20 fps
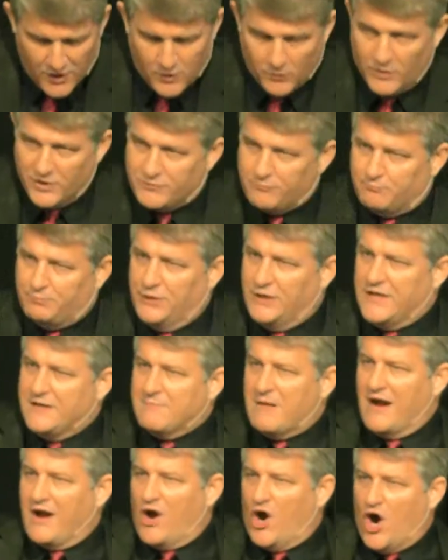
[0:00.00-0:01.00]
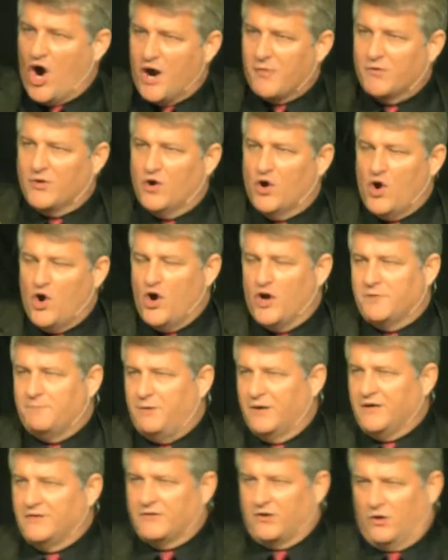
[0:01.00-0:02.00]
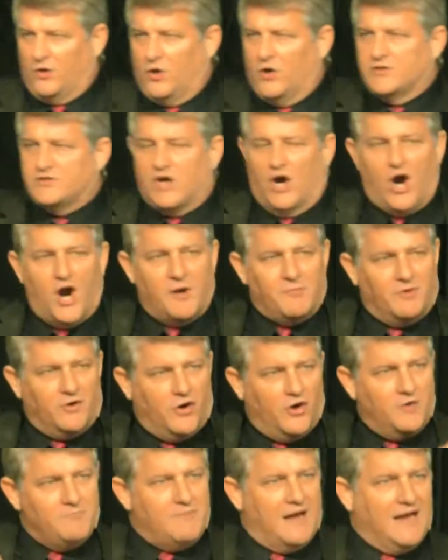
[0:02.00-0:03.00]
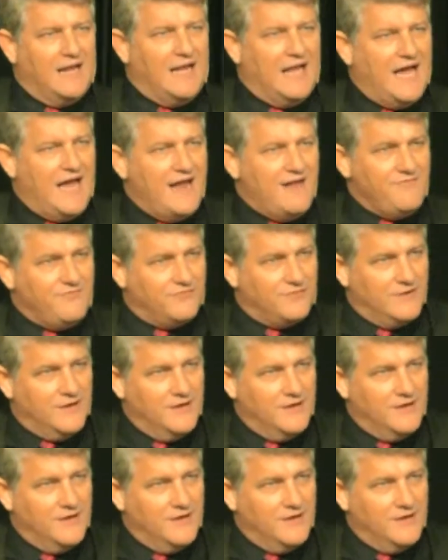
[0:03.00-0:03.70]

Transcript: with putting my armor on, putting the Lord's armor on my life.